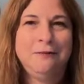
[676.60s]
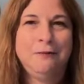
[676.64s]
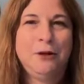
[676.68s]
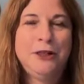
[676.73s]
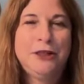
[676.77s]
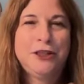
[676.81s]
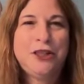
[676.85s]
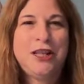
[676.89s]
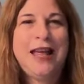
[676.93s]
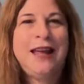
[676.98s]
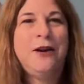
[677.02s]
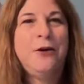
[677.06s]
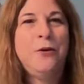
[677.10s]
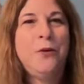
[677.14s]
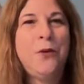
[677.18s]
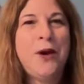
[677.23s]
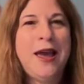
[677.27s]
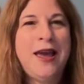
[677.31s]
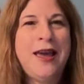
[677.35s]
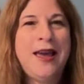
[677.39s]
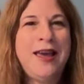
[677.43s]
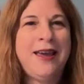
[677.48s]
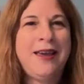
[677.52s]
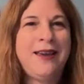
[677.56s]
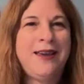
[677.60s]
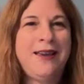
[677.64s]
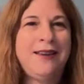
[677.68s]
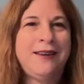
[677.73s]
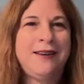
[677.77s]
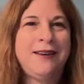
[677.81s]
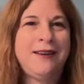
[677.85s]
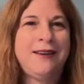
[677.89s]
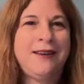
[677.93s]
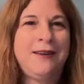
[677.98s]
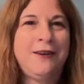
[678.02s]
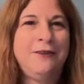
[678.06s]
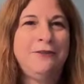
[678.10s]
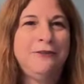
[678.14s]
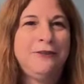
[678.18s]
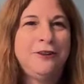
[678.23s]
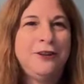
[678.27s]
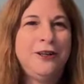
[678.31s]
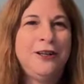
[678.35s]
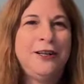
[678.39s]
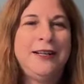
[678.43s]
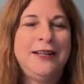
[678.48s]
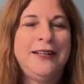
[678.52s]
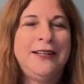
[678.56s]
push that away,
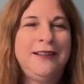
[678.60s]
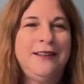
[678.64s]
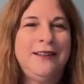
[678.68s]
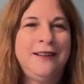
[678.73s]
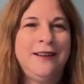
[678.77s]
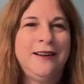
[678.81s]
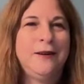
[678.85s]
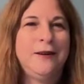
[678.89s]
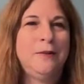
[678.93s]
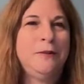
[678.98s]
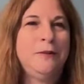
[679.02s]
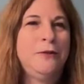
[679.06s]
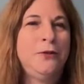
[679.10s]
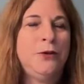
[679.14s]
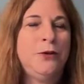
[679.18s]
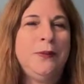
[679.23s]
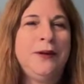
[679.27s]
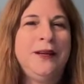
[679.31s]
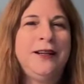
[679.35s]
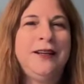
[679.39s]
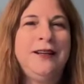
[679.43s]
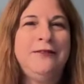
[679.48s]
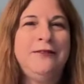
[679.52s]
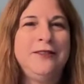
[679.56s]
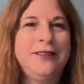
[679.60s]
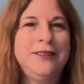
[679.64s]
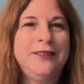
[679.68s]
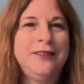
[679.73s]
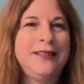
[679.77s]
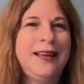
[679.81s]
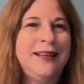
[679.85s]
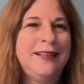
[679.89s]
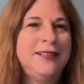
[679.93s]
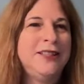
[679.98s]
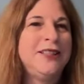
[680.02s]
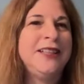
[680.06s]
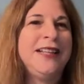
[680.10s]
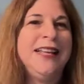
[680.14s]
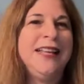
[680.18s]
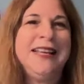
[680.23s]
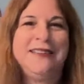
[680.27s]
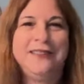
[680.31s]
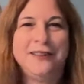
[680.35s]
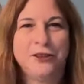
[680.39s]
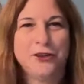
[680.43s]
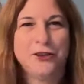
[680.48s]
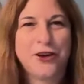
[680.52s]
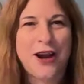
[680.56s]
avert it. We might even say
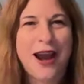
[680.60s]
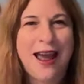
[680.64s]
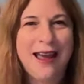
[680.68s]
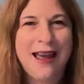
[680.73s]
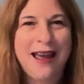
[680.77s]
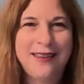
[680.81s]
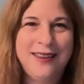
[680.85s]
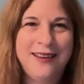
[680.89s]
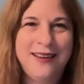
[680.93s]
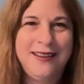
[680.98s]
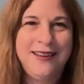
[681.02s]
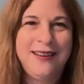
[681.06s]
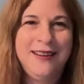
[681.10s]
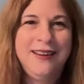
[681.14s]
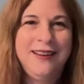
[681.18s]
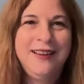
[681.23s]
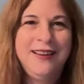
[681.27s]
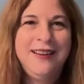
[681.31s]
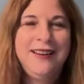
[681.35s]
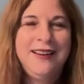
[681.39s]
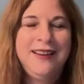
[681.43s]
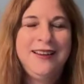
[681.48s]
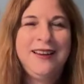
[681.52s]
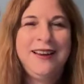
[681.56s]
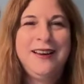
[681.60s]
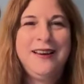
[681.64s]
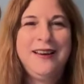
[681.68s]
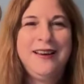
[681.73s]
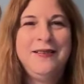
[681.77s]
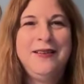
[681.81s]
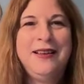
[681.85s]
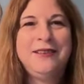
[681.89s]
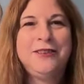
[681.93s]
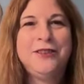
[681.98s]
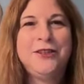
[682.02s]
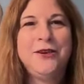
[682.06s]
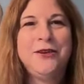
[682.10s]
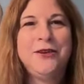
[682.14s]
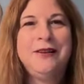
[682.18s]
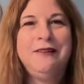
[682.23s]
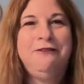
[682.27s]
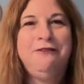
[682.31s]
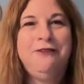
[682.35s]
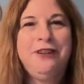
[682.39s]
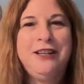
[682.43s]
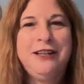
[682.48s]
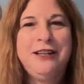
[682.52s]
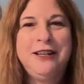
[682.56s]
slay the dragon. And so
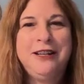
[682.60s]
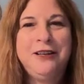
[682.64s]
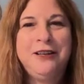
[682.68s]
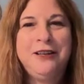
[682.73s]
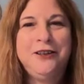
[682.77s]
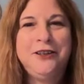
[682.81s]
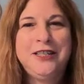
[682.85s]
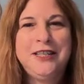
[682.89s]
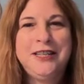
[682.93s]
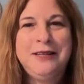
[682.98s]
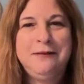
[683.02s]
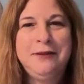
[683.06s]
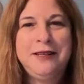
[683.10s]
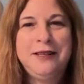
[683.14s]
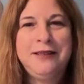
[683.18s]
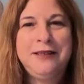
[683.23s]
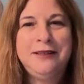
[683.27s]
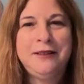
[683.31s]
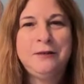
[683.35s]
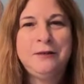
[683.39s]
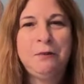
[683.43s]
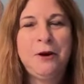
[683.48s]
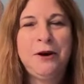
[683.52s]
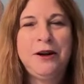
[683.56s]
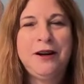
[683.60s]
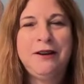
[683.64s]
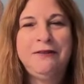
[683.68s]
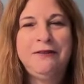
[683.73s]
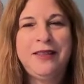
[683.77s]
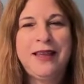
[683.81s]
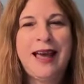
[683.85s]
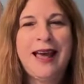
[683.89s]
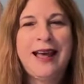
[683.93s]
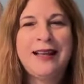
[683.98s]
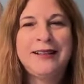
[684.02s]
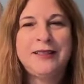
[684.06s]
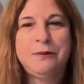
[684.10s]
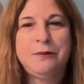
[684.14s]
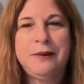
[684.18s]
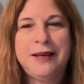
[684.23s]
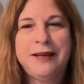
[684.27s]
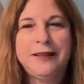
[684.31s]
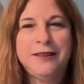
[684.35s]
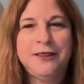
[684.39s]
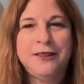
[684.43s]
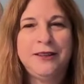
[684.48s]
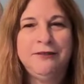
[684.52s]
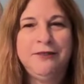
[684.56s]
in feeding your demons, part of the
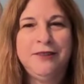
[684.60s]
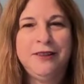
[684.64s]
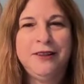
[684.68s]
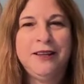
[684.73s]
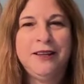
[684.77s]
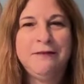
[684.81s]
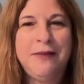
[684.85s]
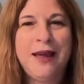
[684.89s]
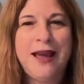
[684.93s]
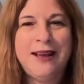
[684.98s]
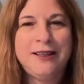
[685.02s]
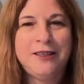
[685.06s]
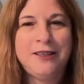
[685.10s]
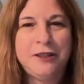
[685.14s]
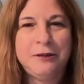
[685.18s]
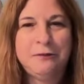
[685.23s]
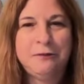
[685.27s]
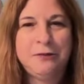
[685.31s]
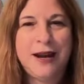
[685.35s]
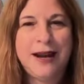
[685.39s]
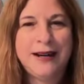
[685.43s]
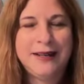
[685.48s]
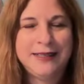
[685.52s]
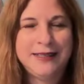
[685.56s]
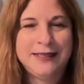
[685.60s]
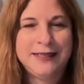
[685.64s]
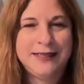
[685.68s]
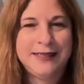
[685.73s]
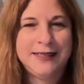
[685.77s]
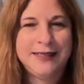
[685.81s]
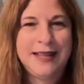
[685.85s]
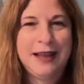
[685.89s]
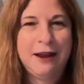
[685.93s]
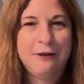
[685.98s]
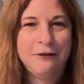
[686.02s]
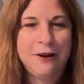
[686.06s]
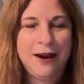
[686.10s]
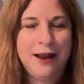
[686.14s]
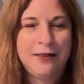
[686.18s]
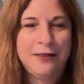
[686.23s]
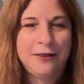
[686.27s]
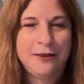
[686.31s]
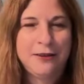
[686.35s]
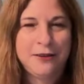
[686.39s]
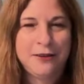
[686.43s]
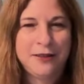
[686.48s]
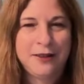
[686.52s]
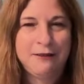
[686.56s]
aspect of the compassion practice is that
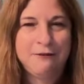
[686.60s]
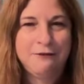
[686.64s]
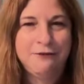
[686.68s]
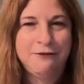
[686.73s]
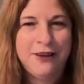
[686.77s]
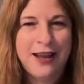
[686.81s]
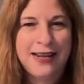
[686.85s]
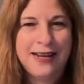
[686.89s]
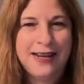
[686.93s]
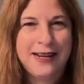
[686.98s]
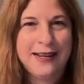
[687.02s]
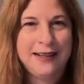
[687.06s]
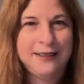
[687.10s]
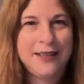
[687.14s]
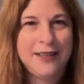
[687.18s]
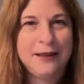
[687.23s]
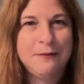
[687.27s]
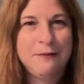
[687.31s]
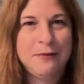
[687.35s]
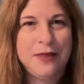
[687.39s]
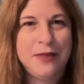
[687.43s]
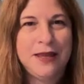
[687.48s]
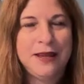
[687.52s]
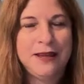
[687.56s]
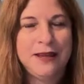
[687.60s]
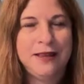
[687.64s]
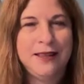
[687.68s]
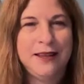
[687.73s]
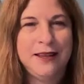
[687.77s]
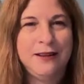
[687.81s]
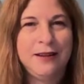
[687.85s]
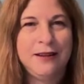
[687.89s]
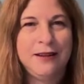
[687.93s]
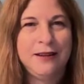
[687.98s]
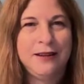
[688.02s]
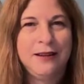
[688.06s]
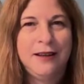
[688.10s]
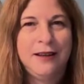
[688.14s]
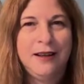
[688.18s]
rather than fighting something that